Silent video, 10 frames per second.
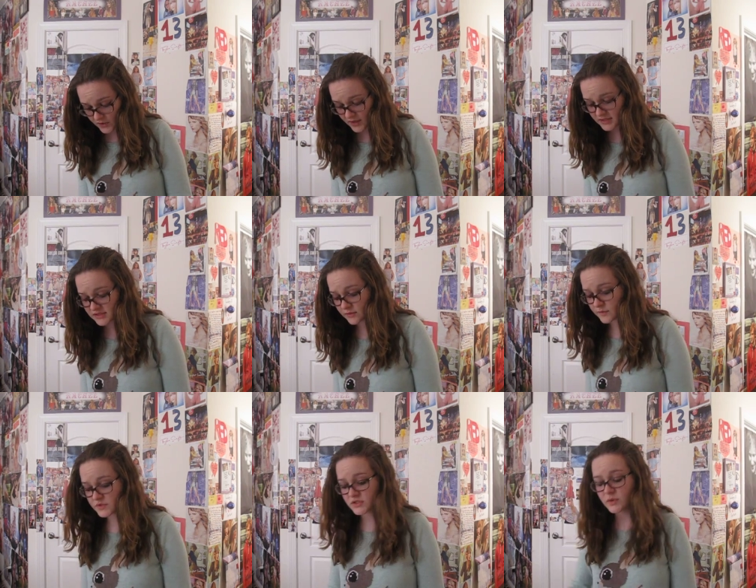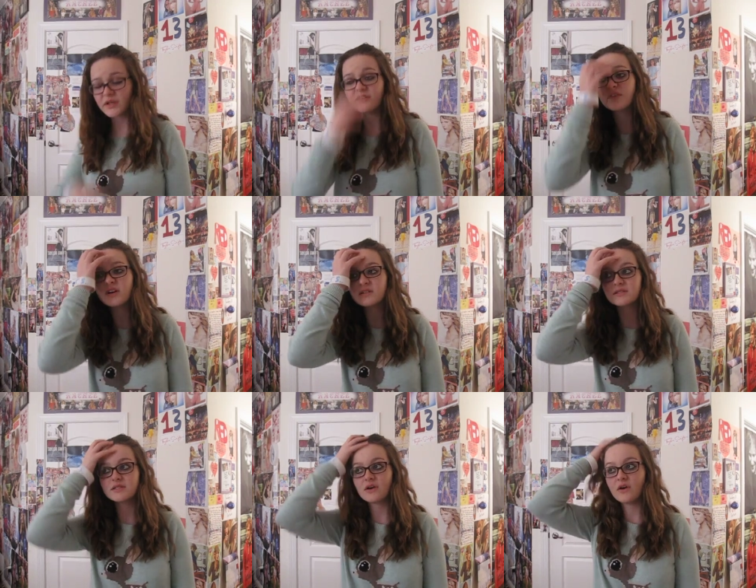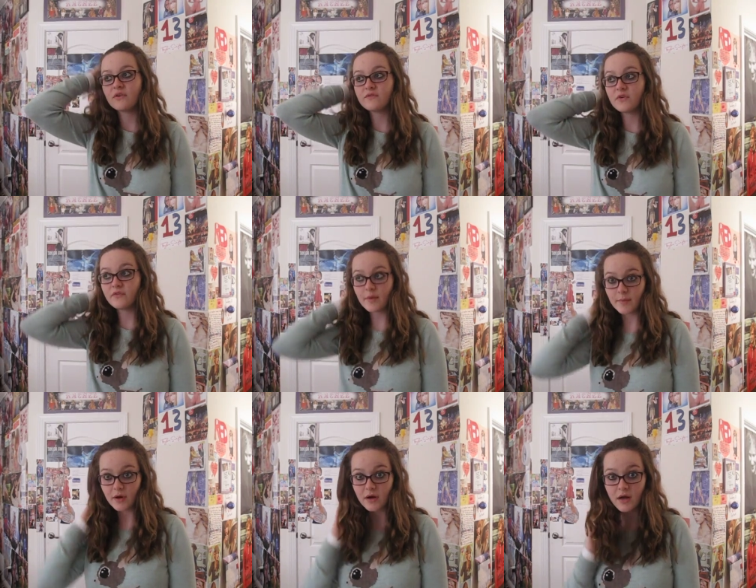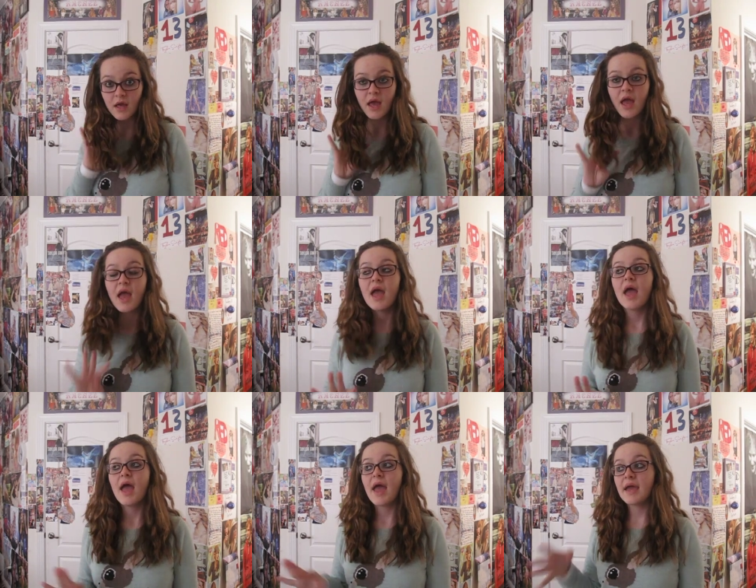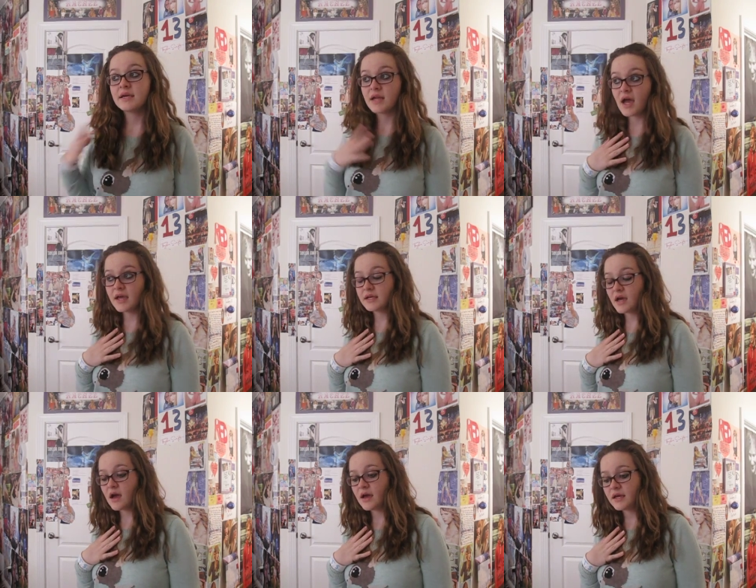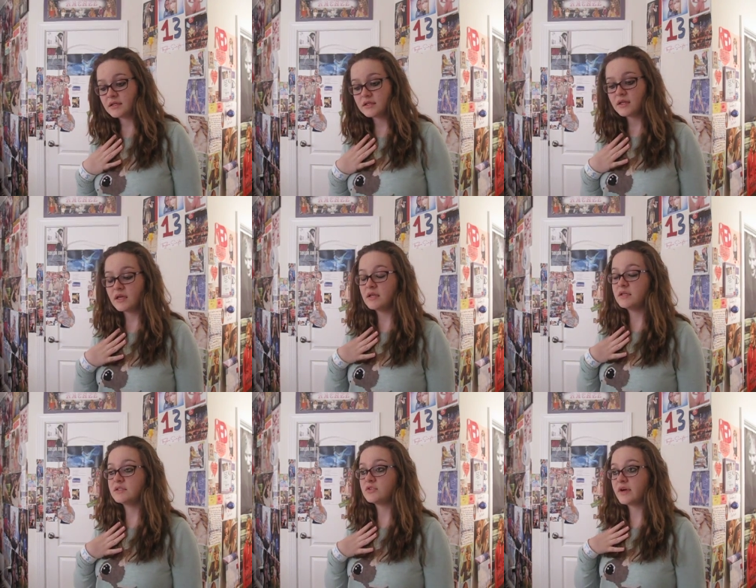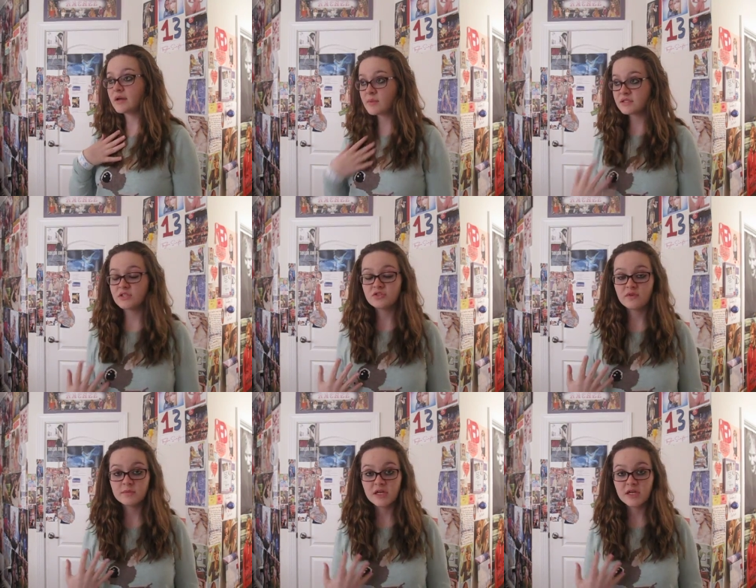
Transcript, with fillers: Alright, so it was the 21st of November, and I got a direct message from